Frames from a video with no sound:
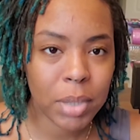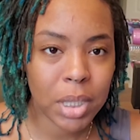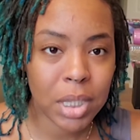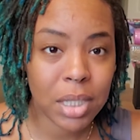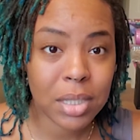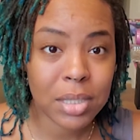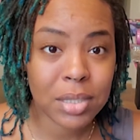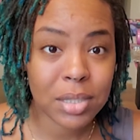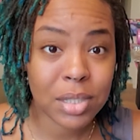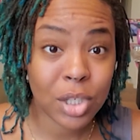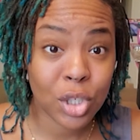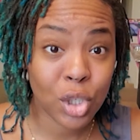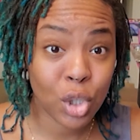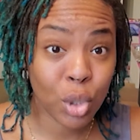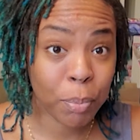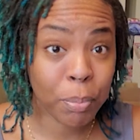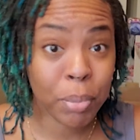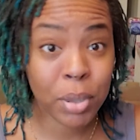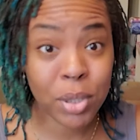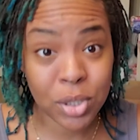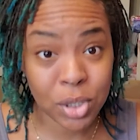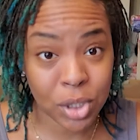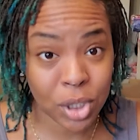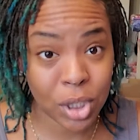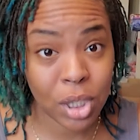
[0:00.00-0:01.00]
because then you're
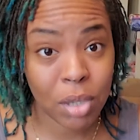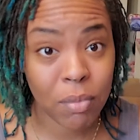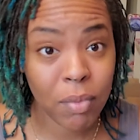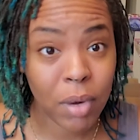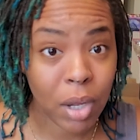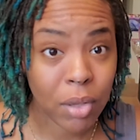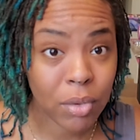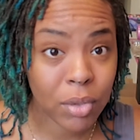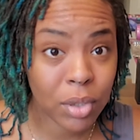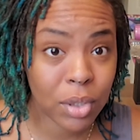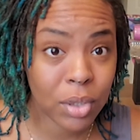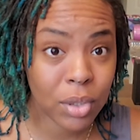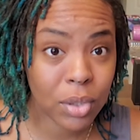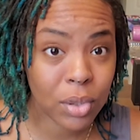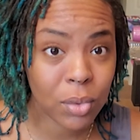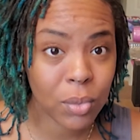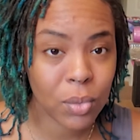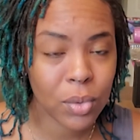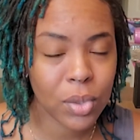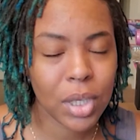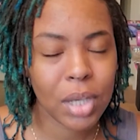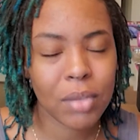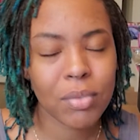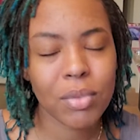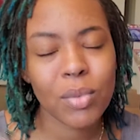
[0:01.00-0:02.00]
pushing around the glue
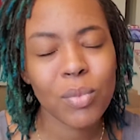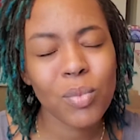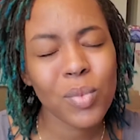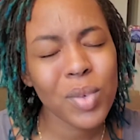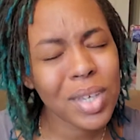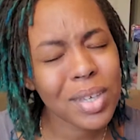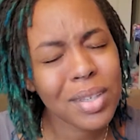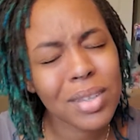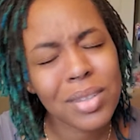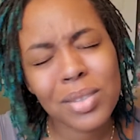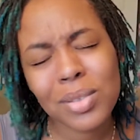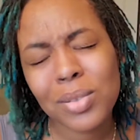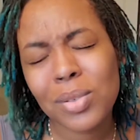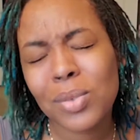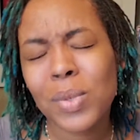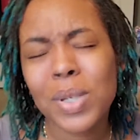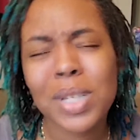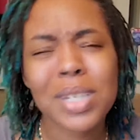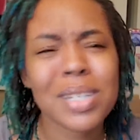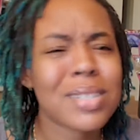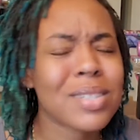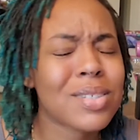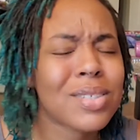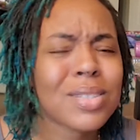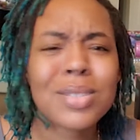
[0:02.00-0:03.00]
and you have to re-glue
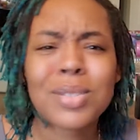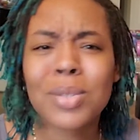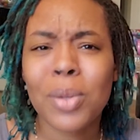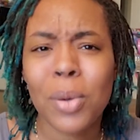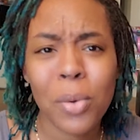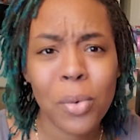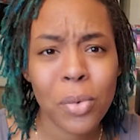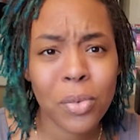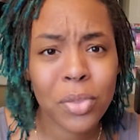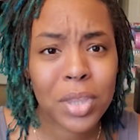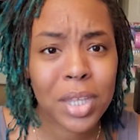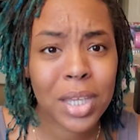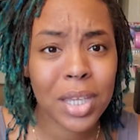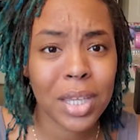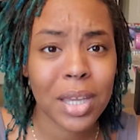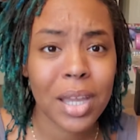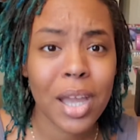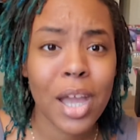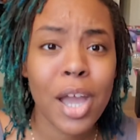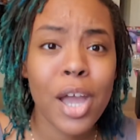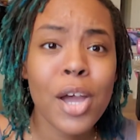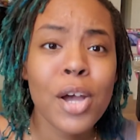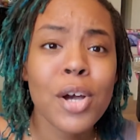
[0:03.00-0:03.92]
and it's just a whole thing.